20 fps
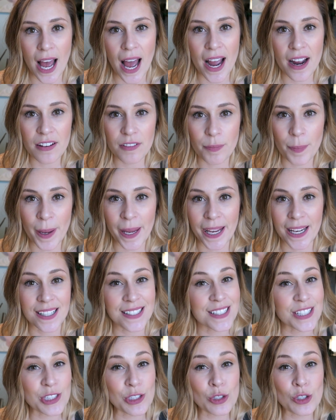I've
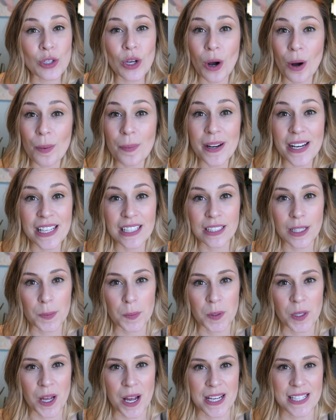panned so many
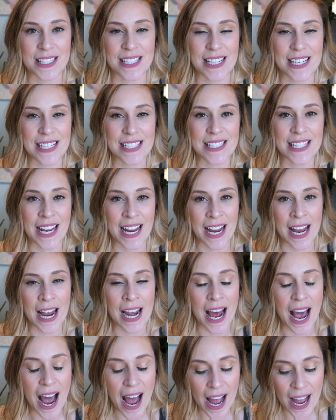lip glosses
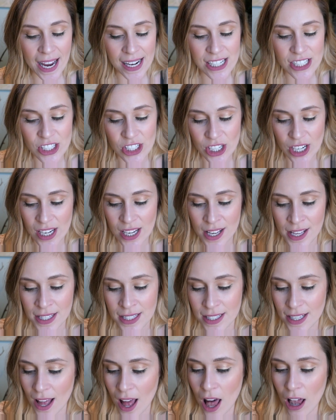and I
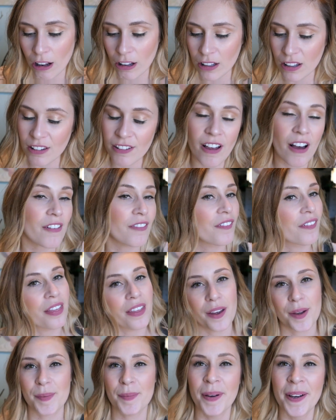just love
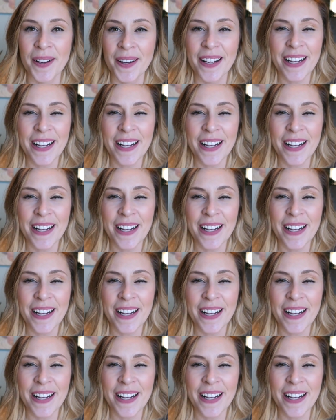them.